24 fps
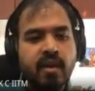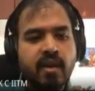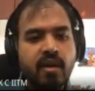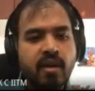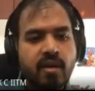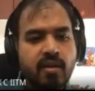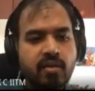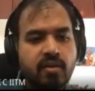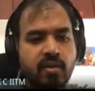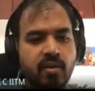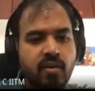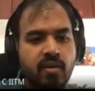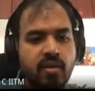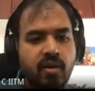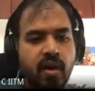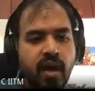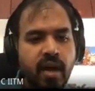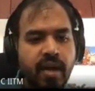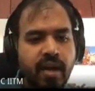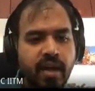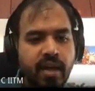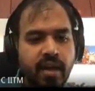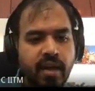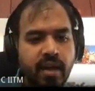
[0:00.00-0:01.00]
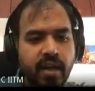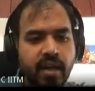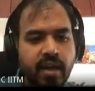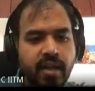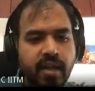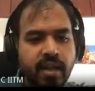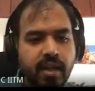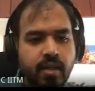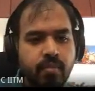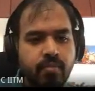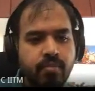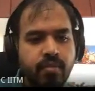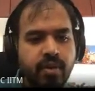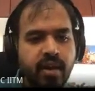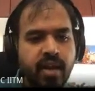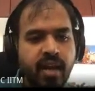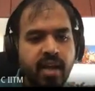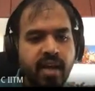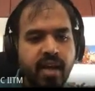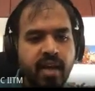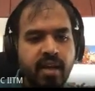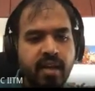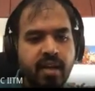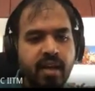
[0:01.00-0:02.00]
So I can read the temp file, I
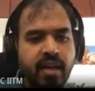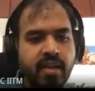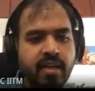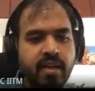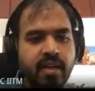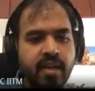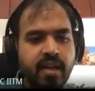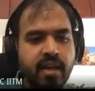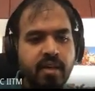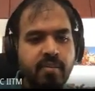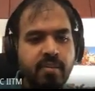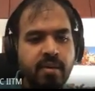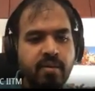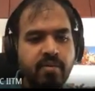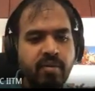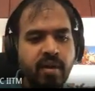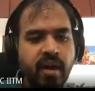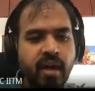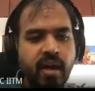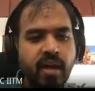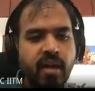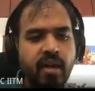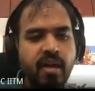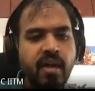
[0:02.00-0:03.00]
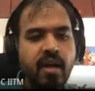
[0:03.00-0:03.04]
can read the README file,